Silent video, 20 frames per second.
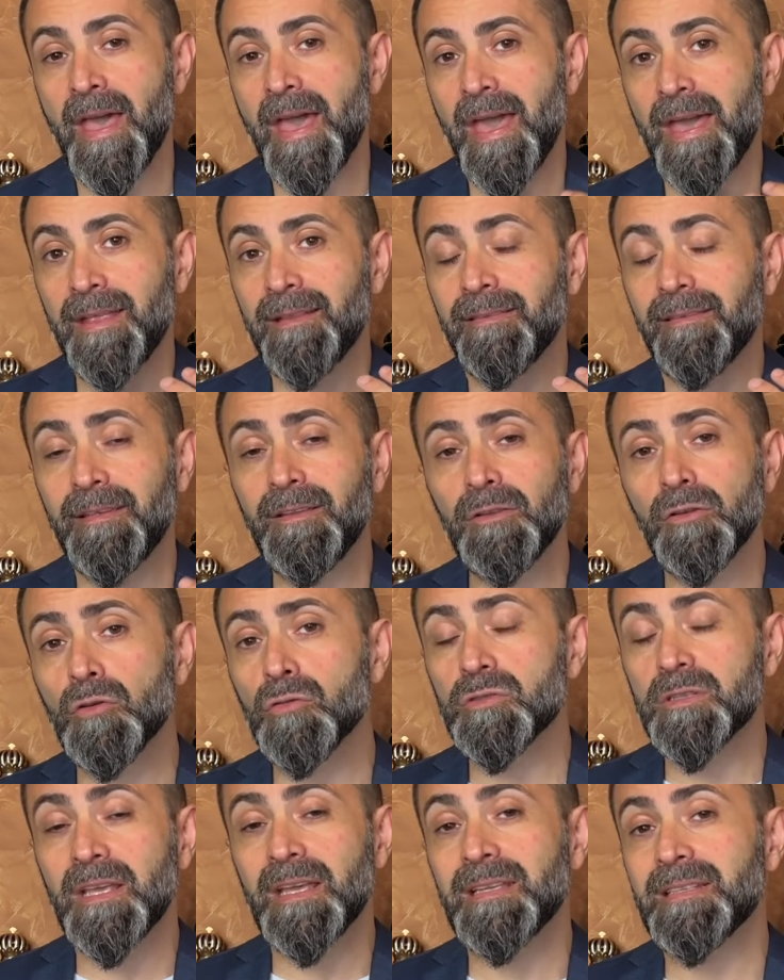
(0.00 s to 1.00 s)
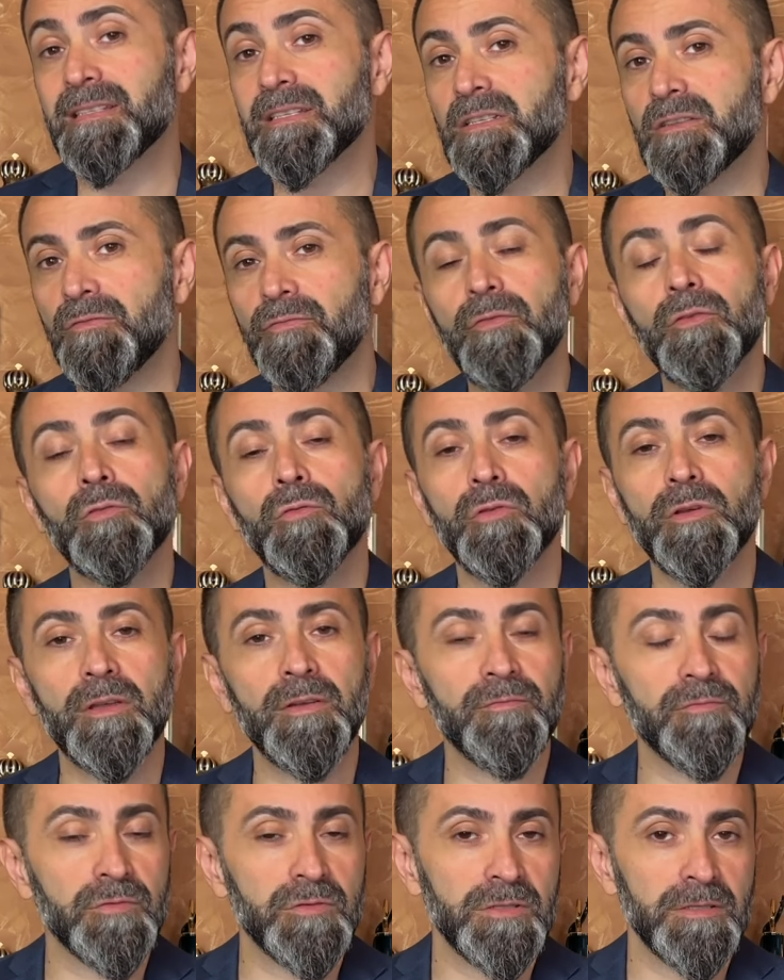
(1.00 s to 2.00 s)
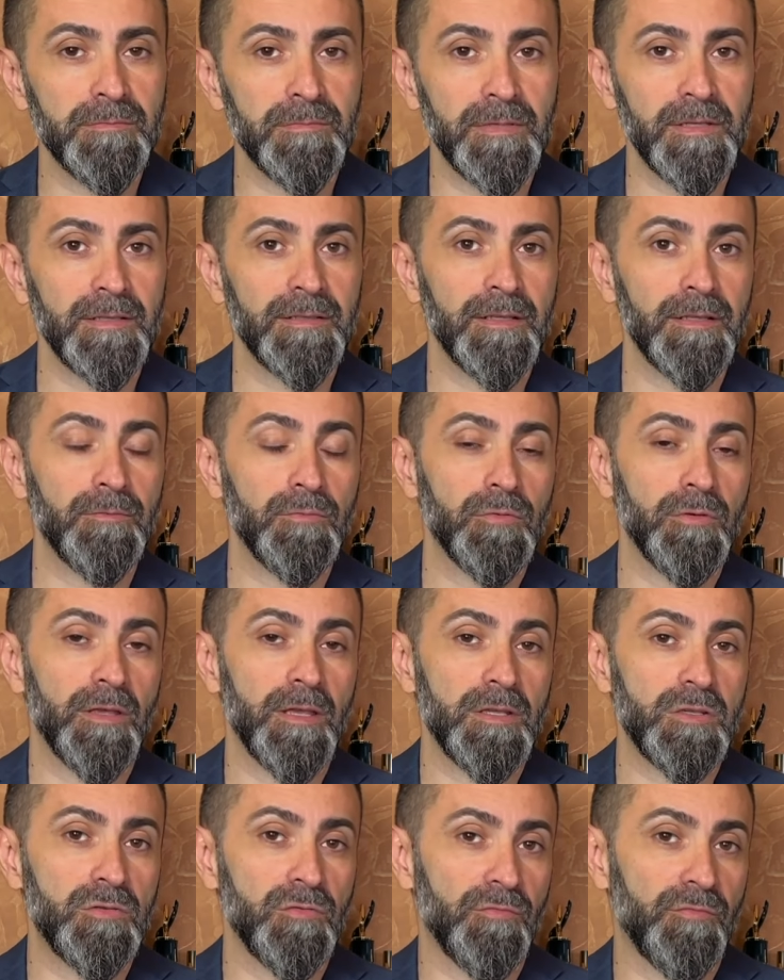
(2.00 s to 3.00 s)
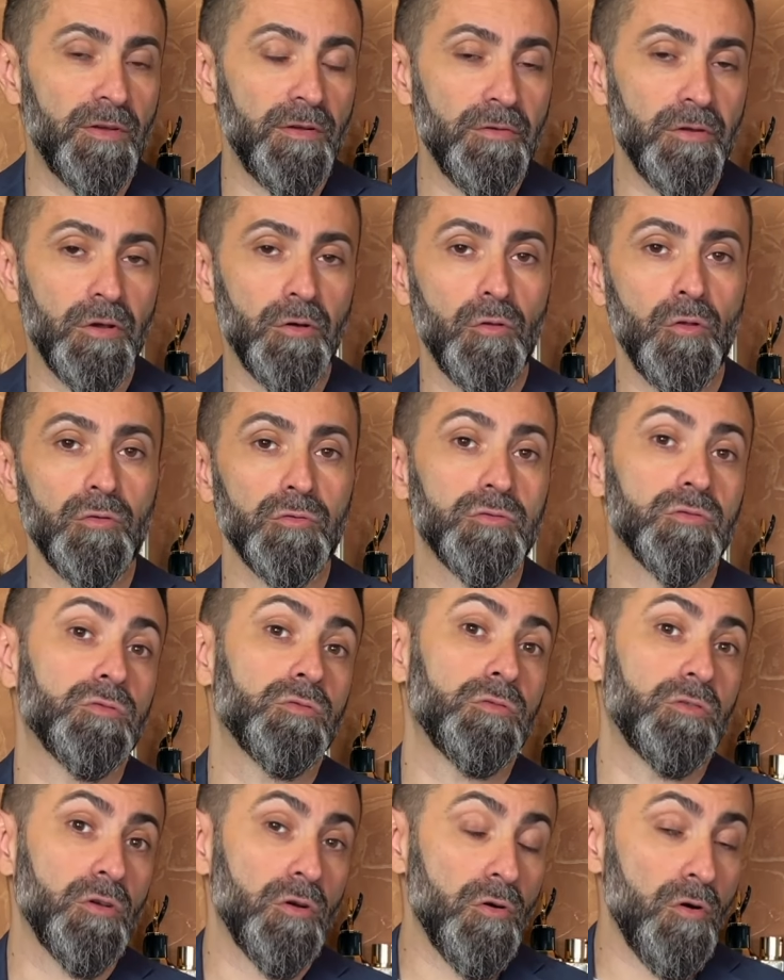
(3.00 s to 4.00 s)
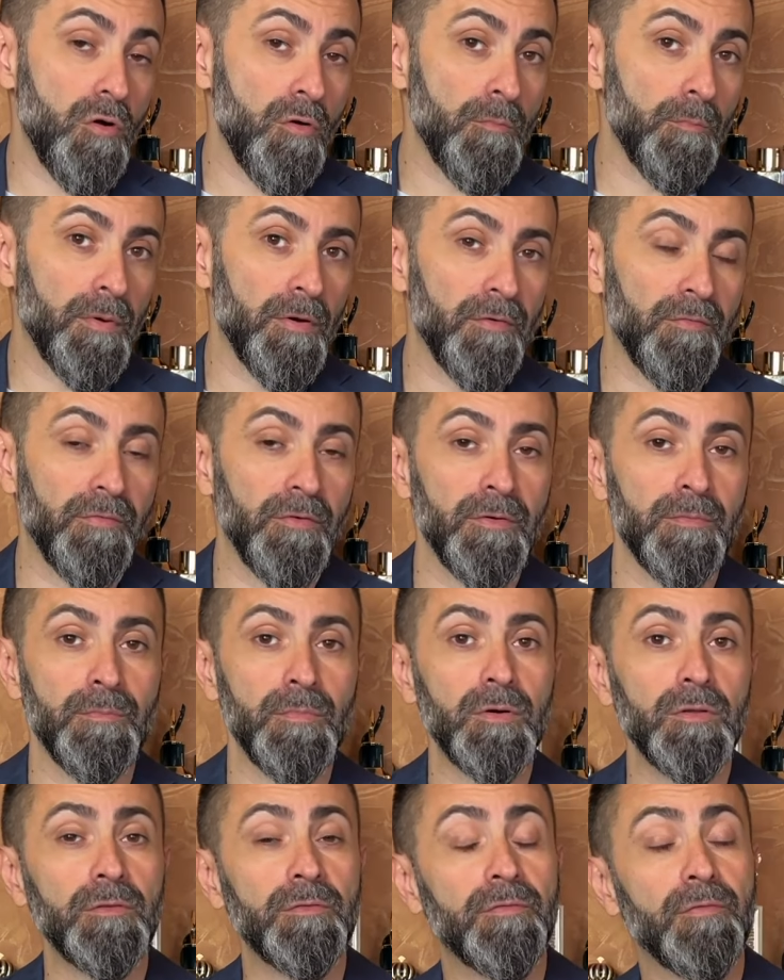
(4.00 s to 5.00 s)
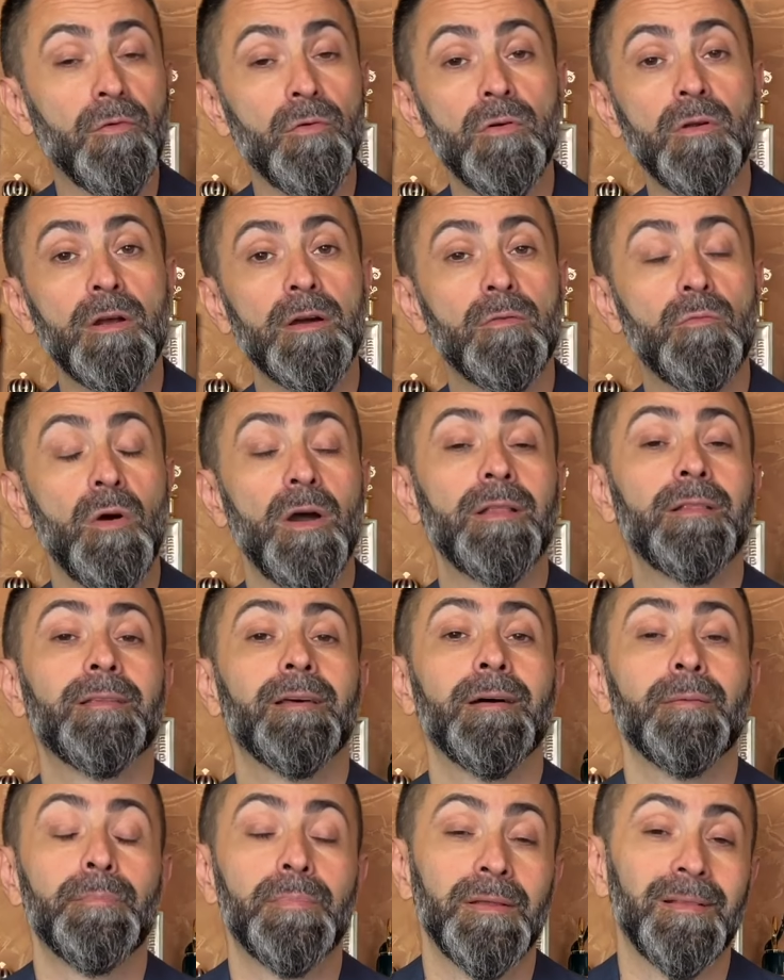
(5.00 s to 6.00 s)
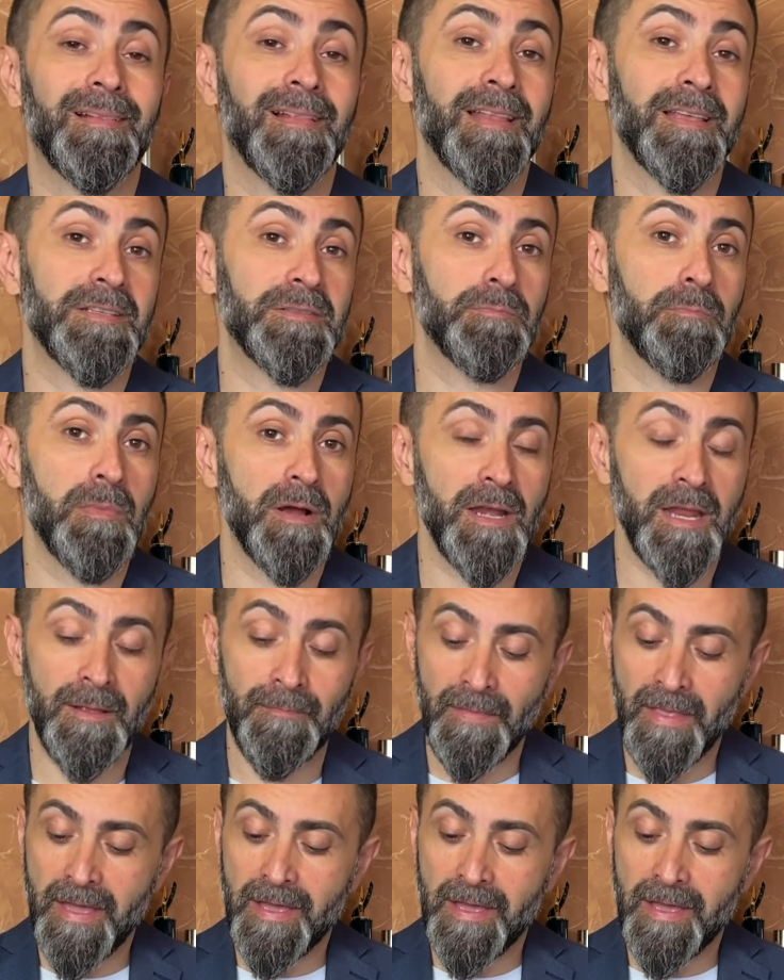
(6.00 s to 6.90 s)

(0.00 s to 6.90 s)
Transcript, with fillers: and in those cases if you're looking for something that will get you very close to Dior Homme perfume but for quite a bit less money